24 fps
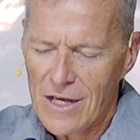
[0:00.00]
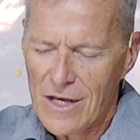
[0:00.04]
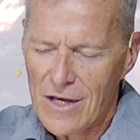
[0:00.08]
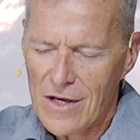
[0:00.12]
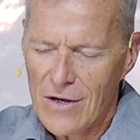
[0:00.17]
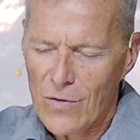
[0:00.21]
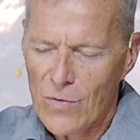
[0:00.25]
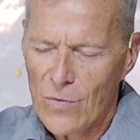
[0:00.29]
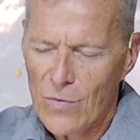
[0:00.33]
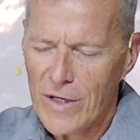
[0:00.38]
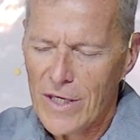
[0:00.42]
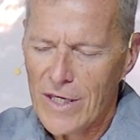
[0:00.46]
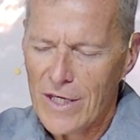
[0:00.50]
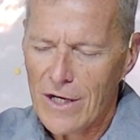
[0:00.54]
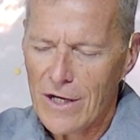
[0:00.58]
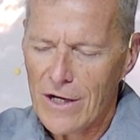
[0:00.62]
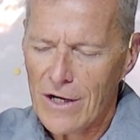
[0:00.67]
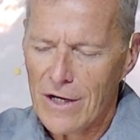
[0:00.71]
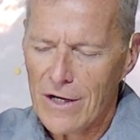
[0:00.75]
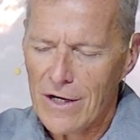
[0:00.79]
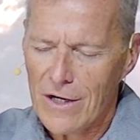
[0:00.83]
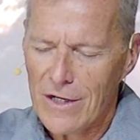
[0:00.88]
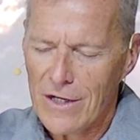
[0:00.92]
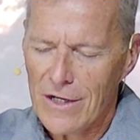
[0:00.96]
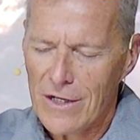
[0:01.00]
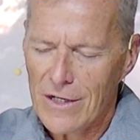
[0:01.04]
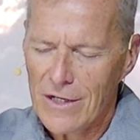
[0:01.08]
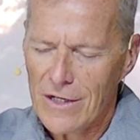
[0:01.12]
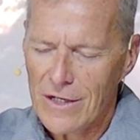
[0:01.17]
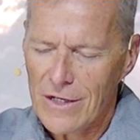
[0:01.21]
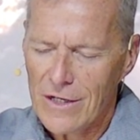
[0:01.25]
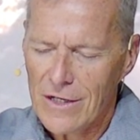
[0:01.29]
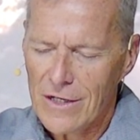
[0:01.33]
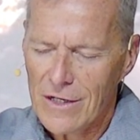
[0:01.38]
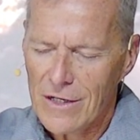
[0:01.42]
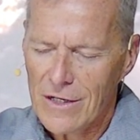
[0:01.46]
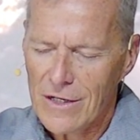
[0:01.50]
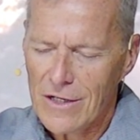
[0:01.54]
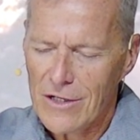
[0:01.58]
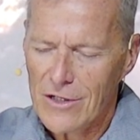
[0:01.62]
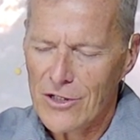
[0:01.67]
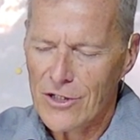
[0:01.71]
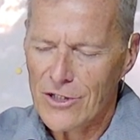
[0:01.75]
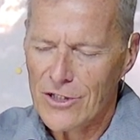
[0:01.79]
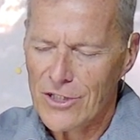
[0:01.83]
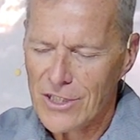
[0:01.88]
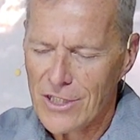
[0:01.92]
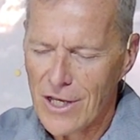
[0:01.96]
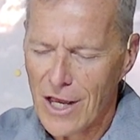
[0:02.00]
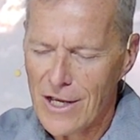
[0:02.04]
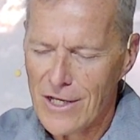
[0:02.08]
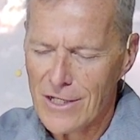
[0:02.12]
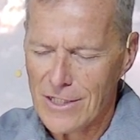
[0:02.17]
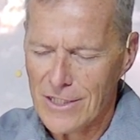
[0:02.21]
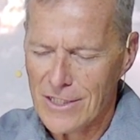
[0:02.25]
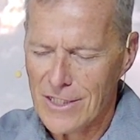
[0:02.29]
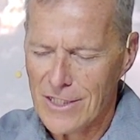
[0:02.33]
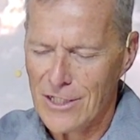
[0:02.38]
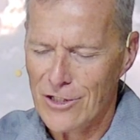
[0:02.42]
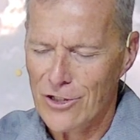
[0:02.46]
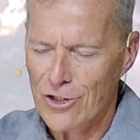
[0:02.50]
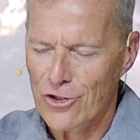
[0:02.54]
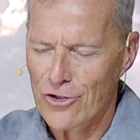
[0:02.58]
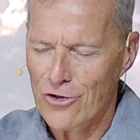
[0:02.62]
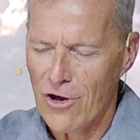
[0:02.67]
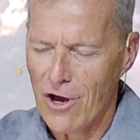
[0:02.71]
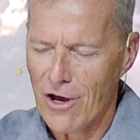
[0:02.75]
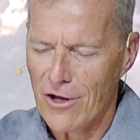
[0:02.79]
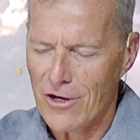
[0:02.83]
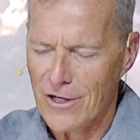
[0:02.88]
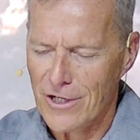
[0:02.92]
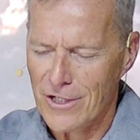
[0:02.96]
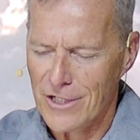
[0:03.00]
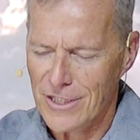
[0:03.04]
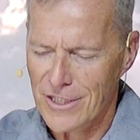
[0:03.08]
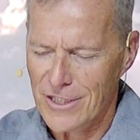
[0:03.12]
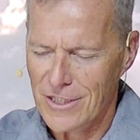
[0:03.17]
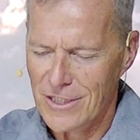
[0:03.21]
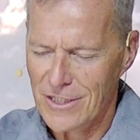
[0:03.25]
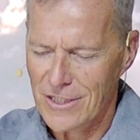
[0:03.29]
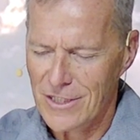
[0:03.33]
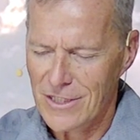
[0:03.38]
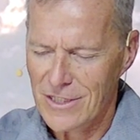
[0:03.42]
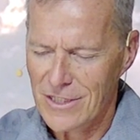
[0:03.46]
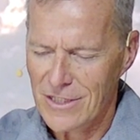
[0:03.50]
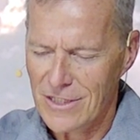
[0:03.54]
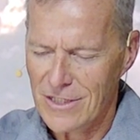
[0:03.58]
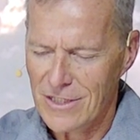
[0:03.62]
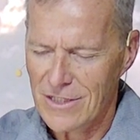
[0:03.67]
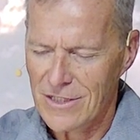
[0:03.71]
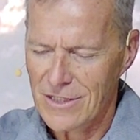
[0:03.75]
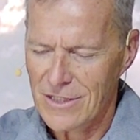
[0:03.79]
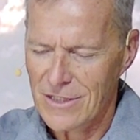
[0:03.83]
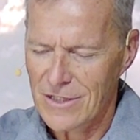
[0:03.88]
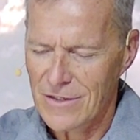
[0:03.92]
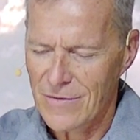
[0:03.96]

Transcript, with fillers: We are your sons and your daughters.